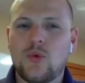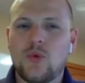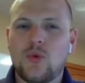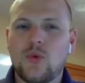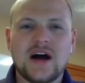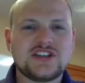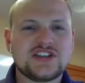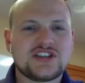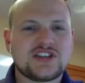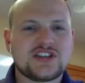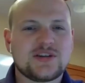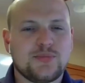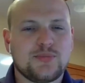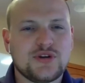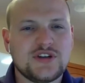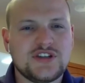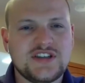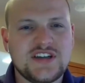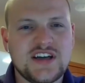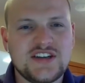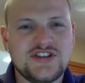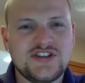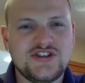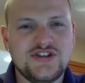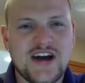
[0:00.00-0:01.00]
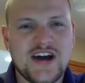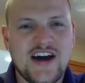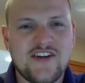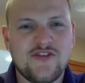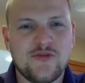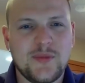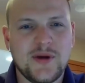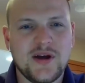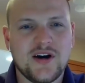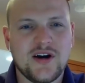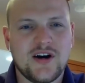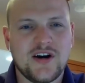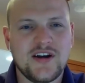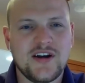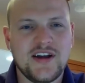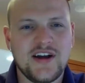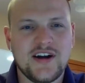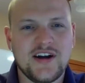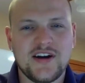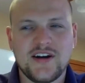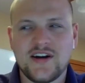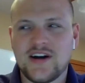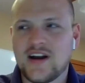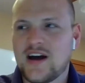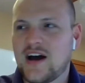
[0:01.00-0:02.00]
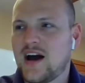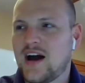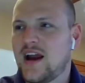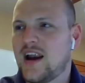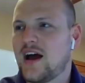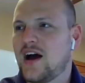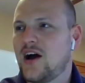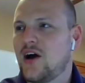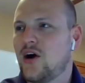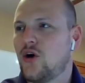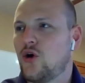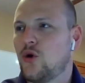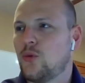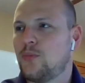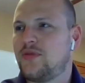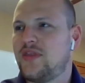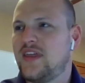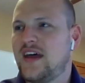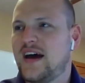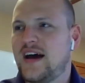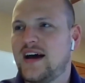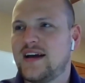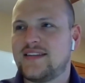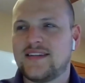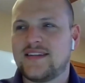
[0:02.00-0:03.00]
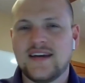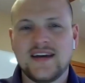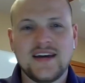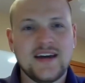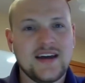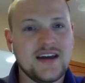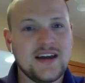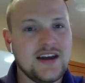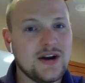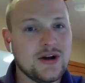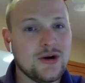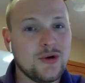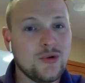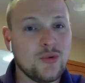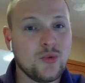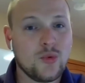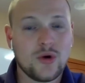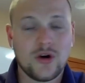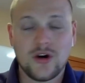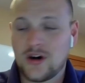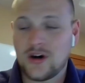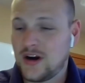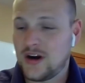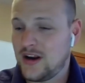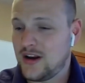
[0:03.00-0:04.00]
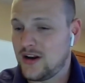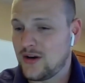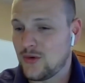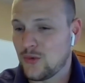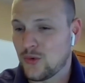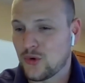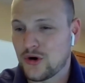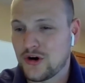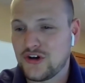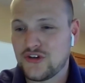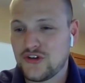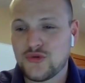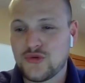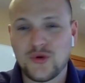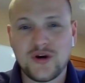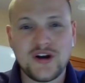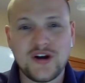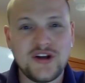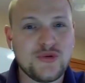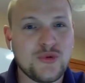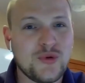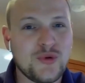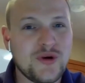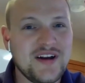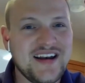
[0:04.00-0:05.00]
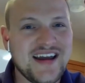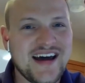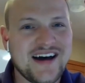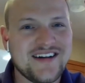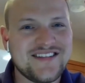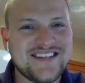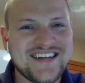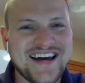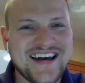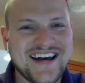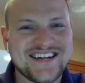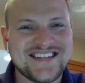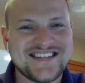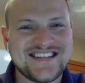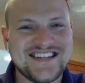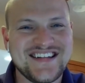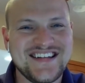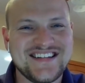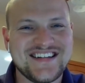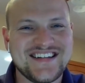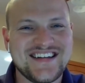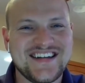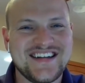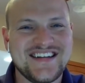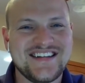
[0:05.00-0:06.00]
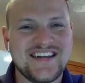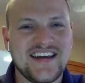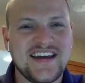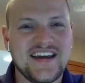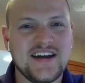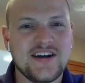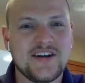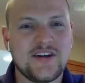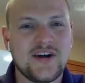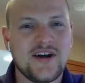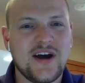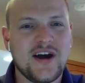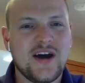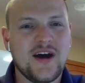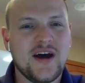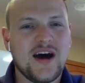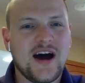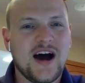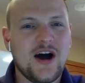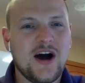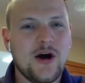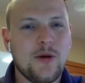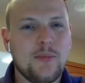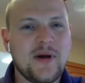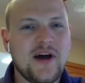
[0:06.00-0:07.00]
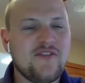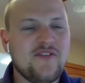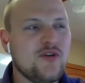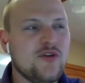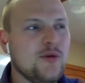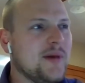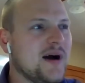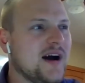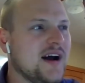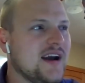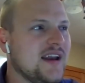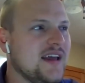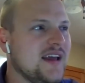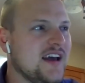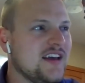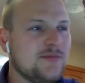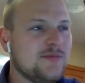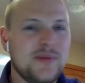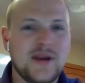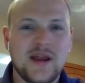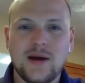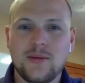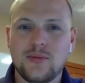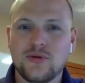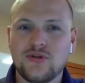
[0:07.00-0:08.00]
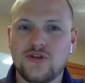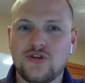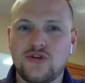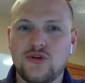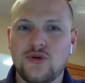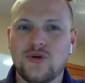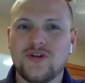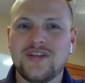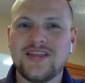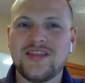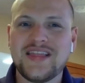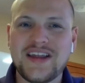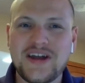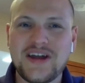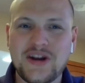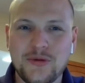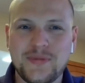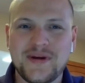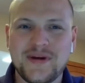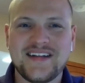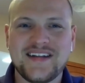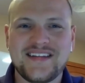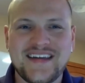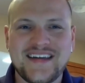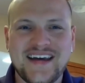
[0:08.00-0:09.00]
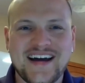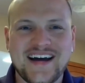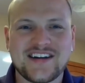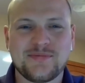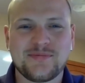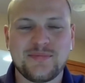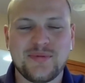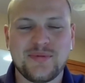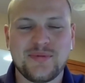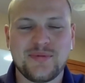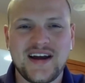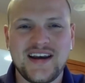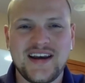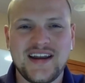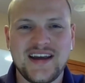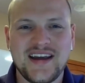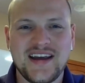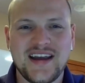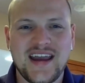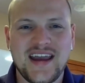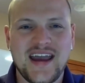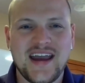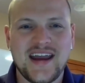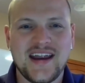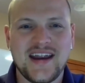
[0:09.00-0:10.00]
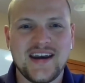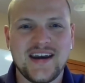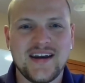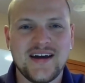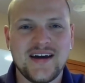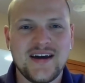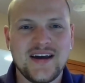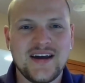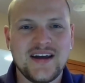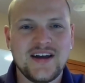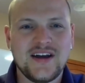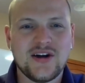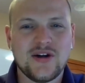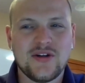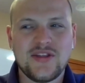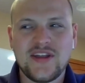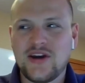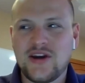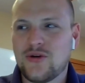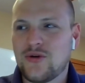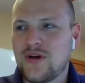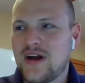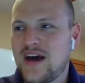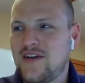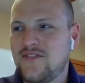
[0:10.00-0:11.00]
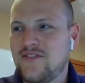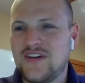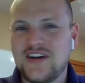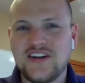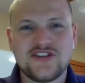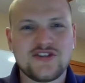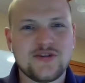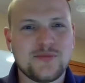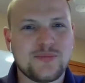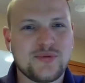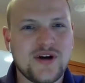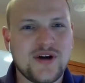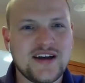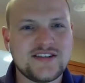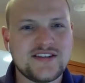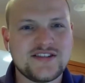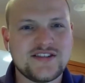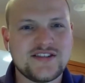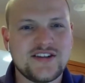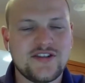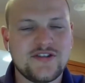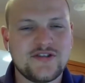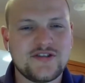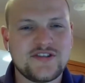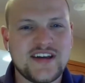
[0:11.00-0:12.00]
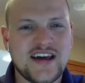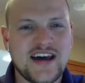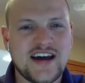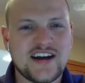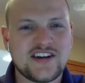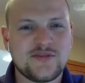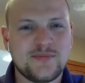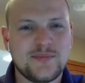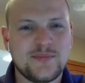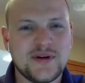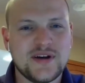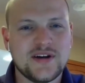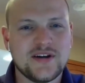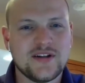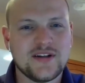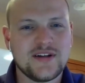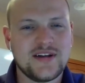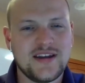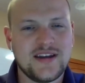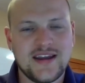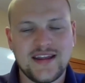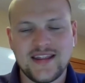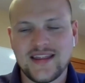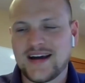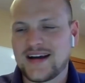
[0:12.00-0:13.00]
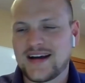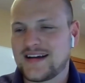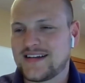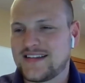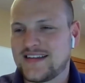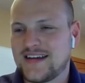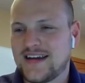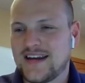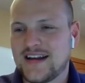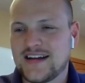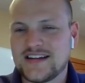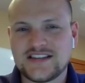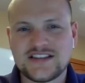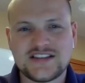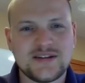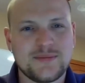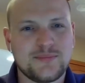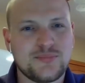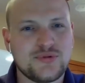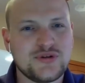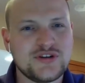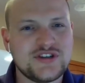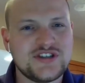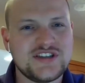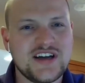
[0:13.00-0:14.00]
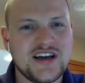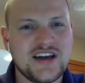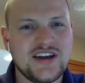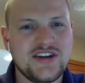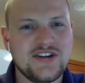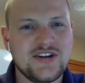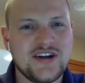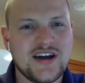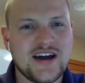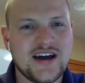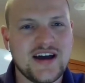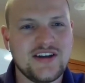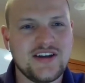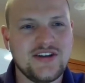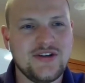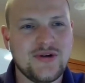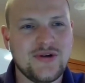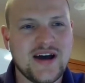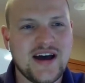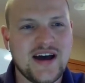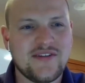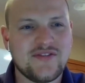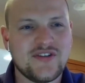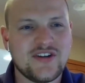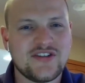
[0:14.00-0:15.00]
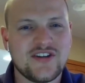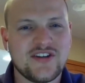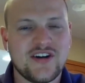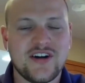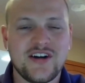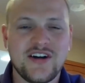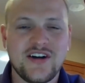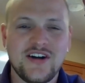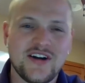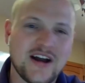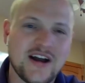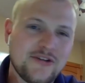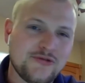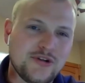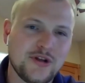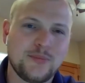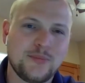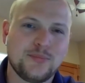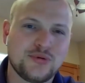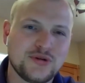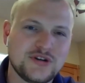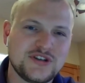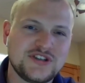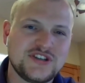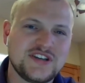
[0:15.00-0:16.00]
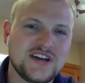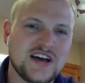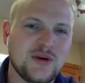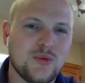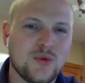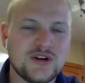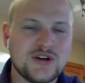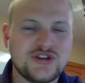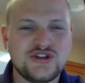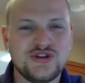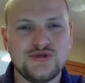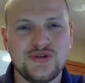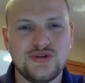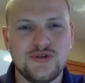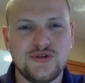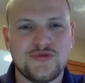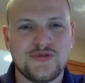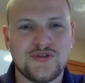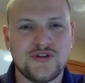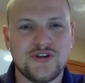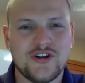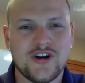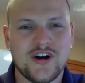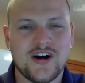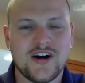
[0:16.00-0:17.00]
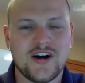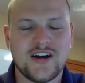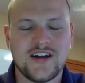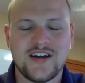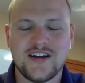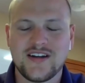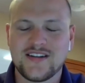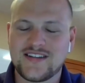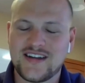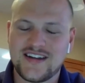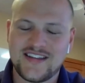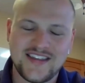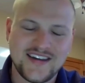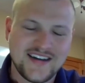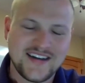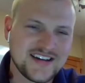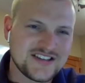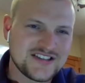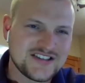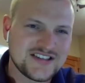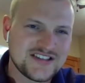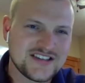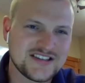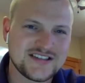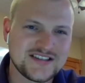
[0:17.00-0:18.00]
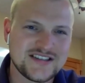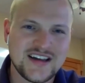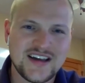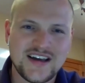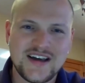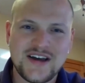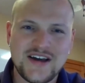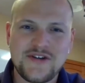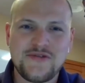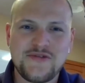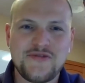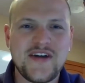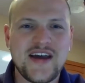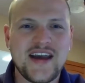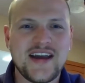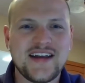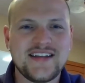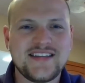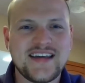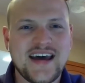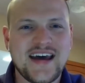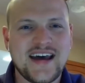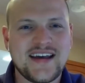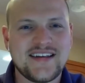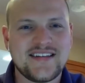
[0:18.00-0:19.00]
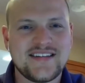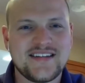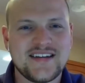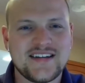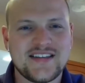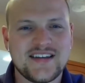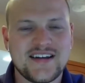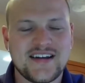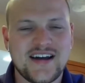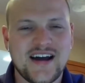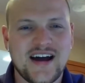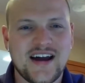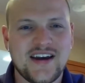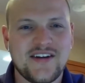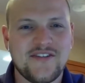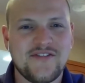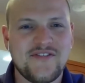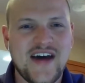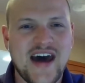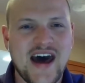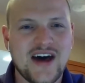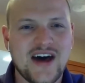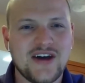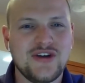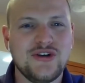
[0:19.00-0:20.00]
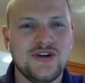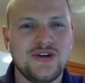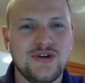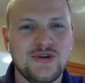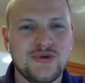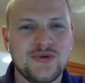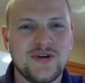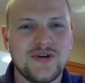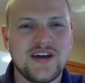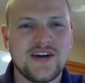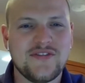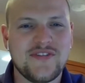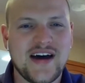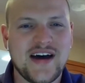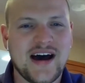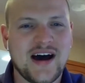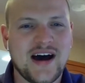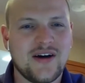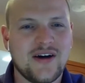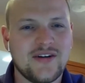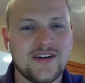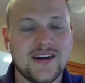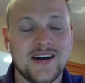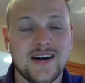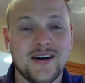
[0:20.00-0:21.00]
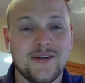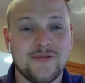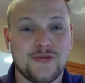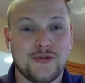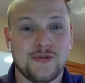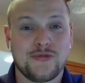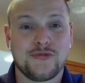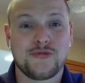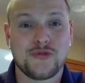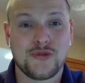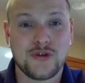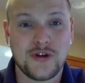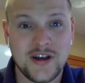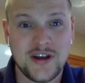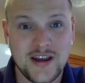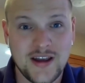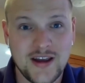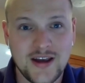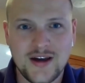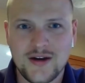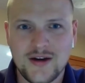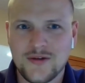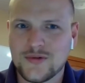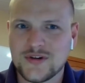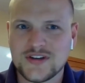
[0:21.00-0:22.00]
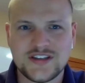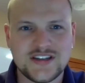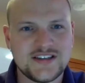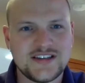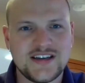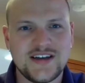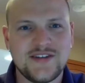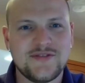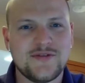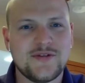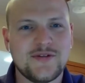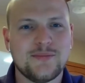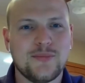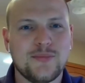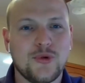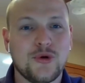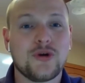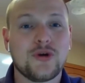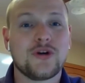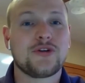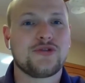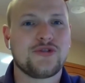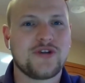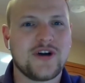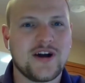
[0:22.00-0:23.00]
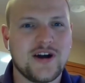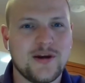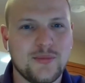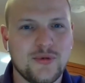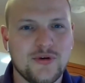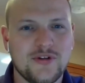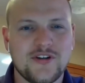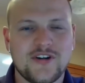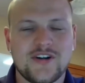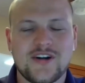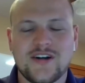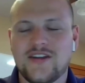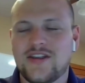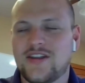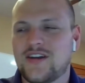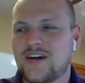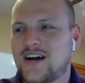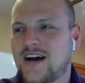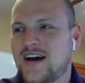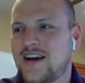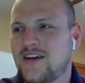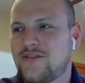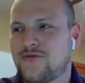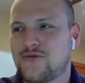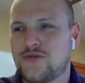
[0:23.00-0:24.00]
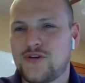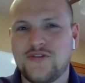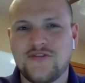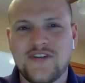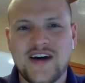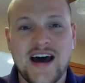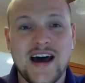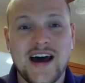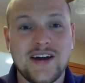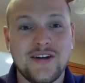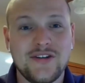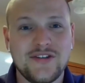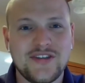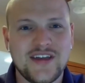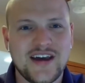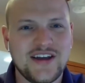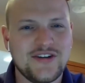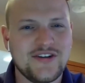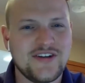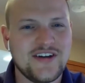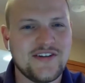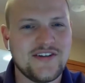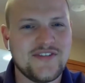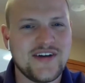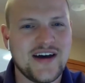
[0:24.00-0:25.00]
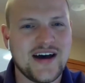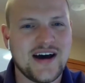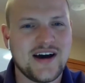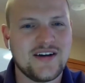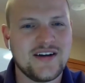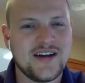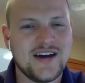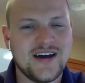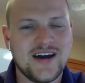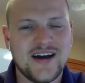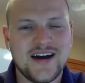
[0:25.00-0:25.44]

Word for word: Well, I just appreciate you having me on here, and I, and I hope that you know we're in we're in 2020 now. Tax season is here. I hope everybody has been able to do a little bit of tax planning, and you know they don't have any surprises on their tax bill. And, and like I said, I just appreciate you got you having us on here, and I really appreciate what you do for your audience. I think it's just fantastic the kind of value you give out for free, which is even more incredible, the, the kind of free value that you give out.